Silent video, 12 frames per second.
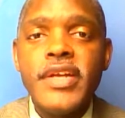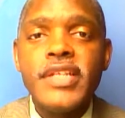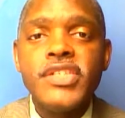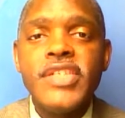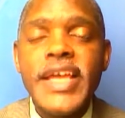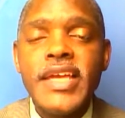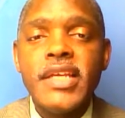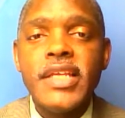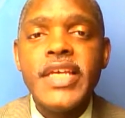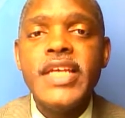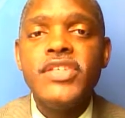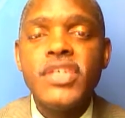the second
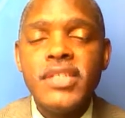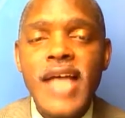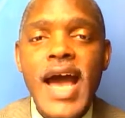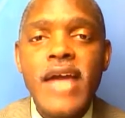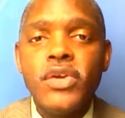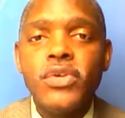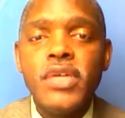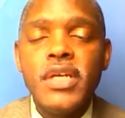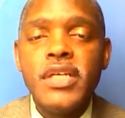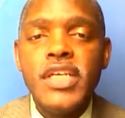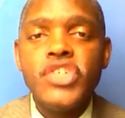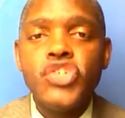liens and title
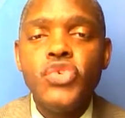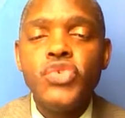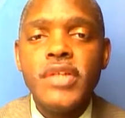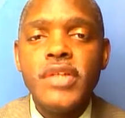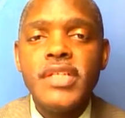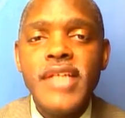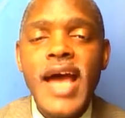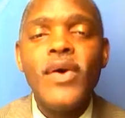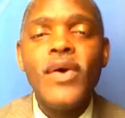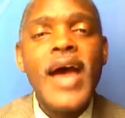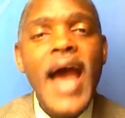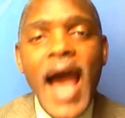issues on the title.
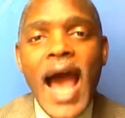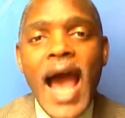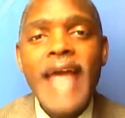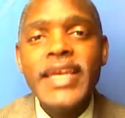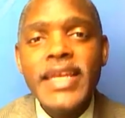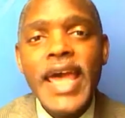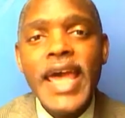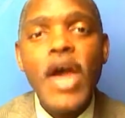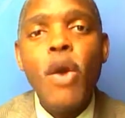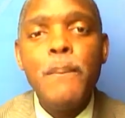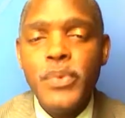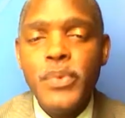I can
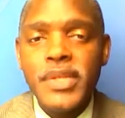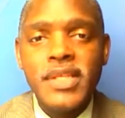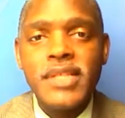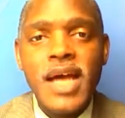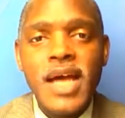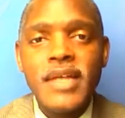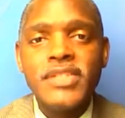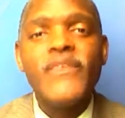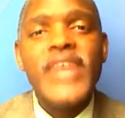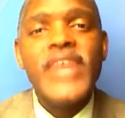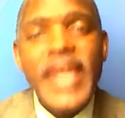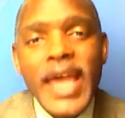help you with this kind of stuff
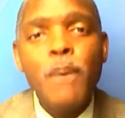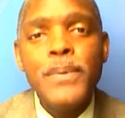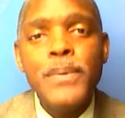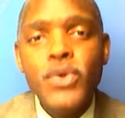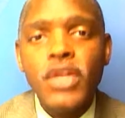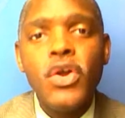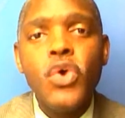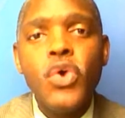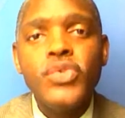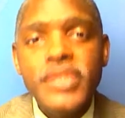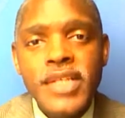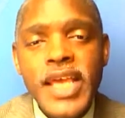and help you
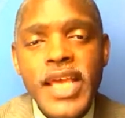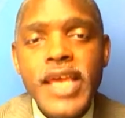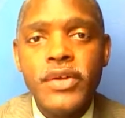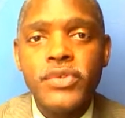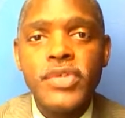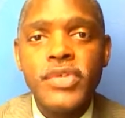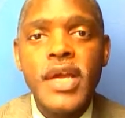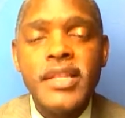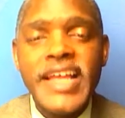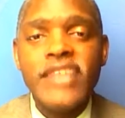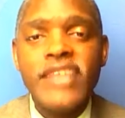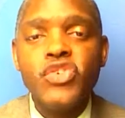close deals.
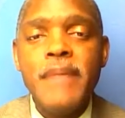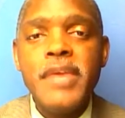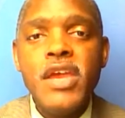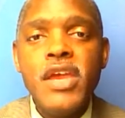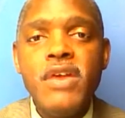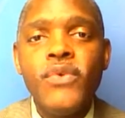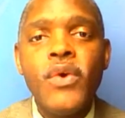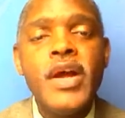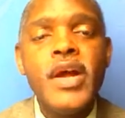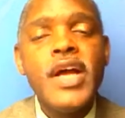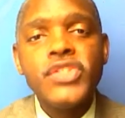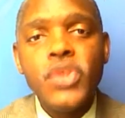That's what I'm here for.
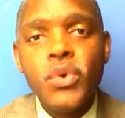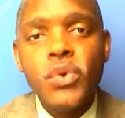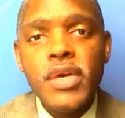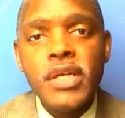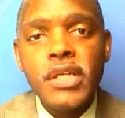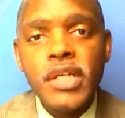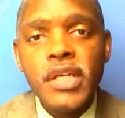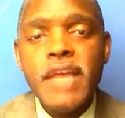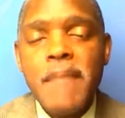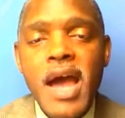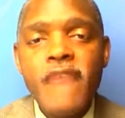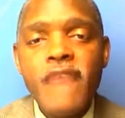So look
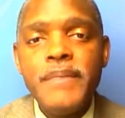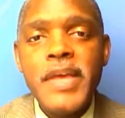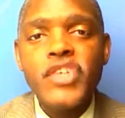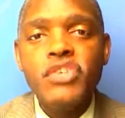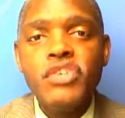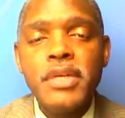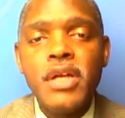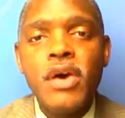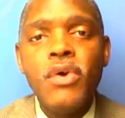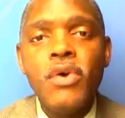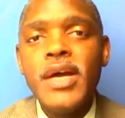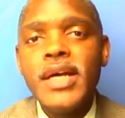at my information
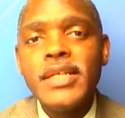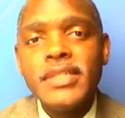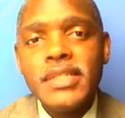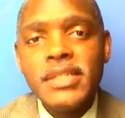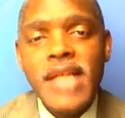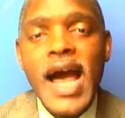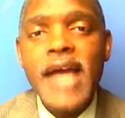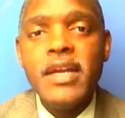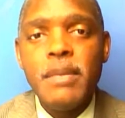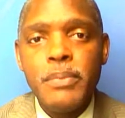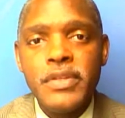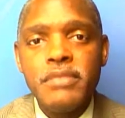below, sign
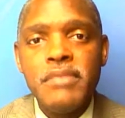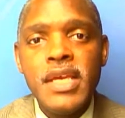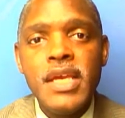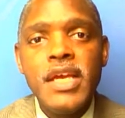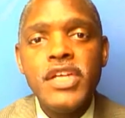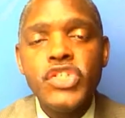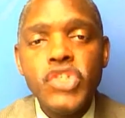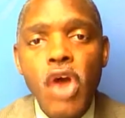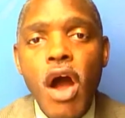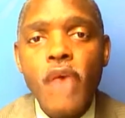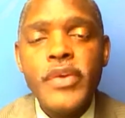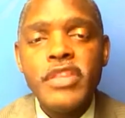up with me,
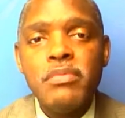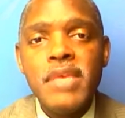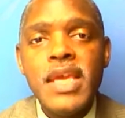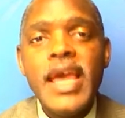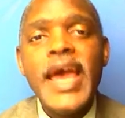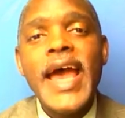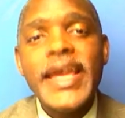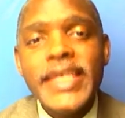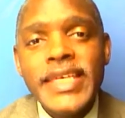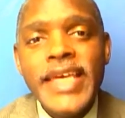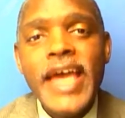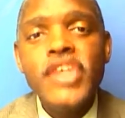talk with me, and
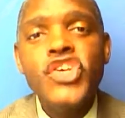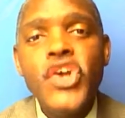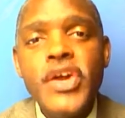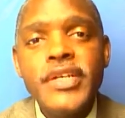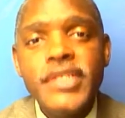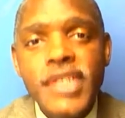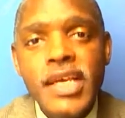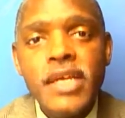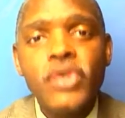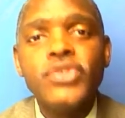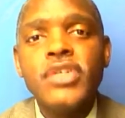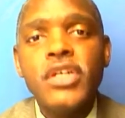get your
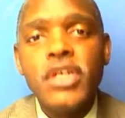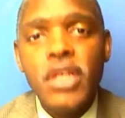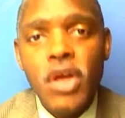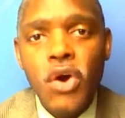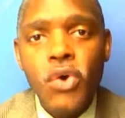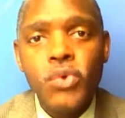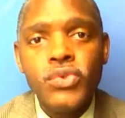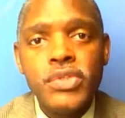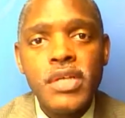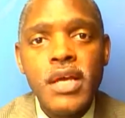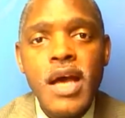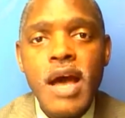deals closed.
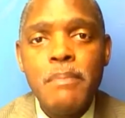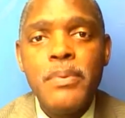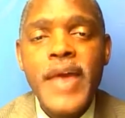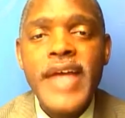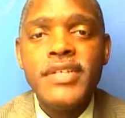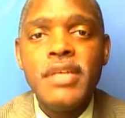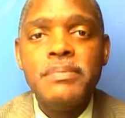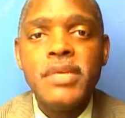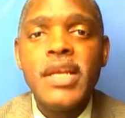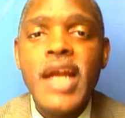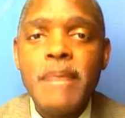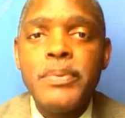I'm Brad
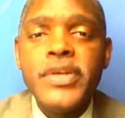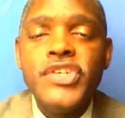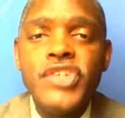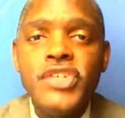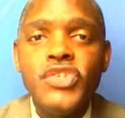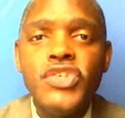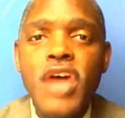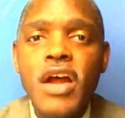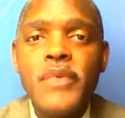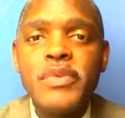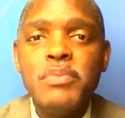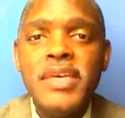Tipton, and I appreciate you
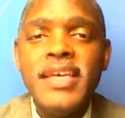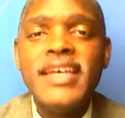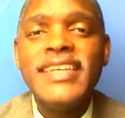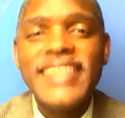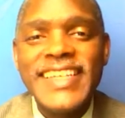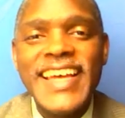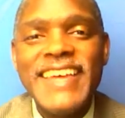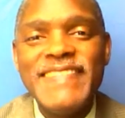talking with me today.